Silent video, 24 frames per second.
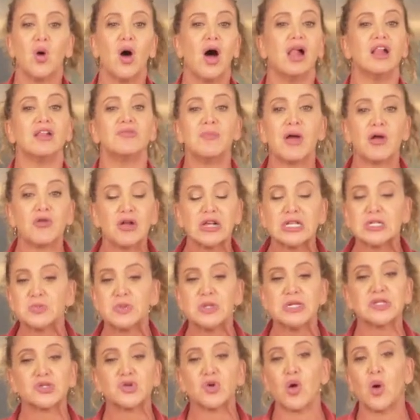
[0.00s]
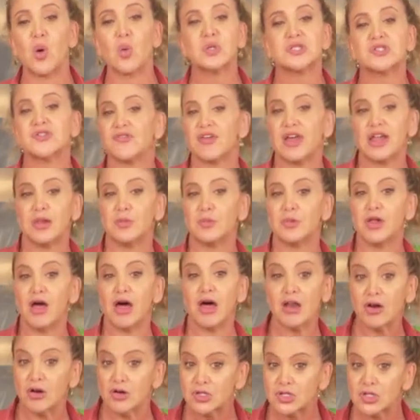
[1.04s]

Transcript: all of my recipes are always available on our